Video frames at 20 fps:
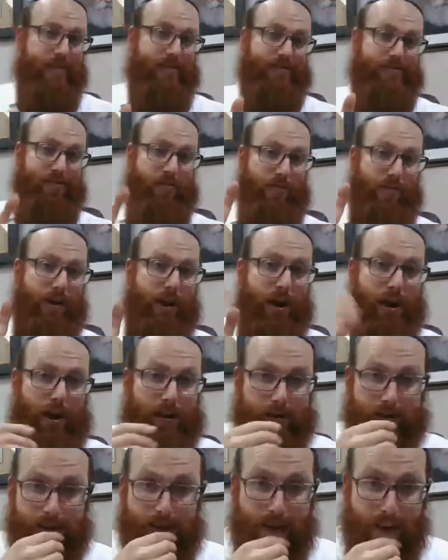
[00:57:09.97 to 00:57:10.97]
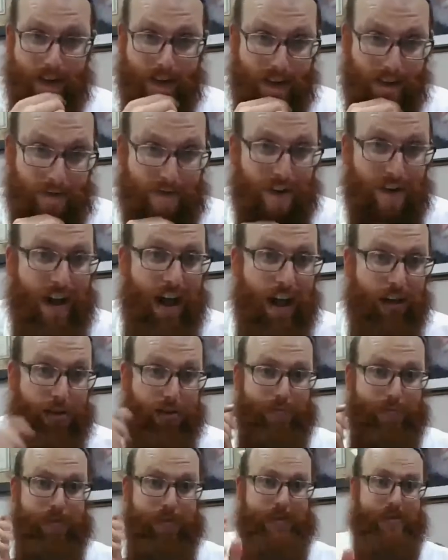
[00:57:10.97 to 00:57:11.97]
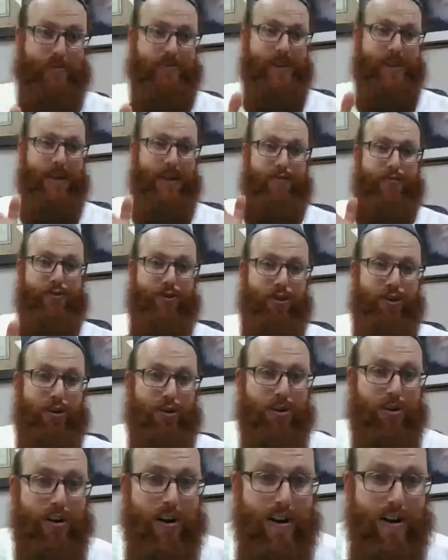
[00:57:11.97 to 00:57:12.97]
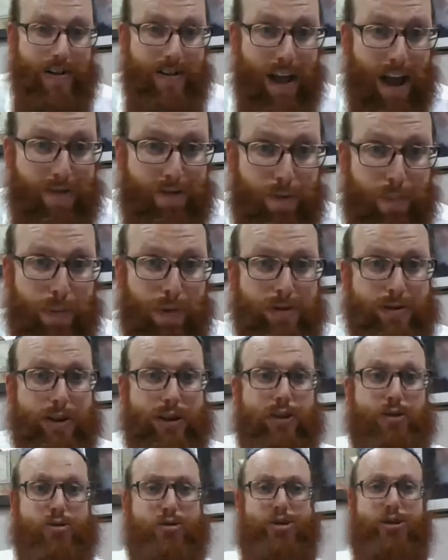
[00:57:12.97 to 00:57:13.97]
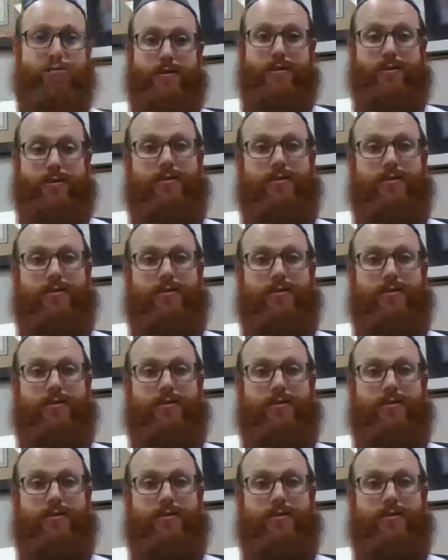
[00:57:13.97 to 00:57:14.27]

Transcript: This is from God for health reasons, not for persecution.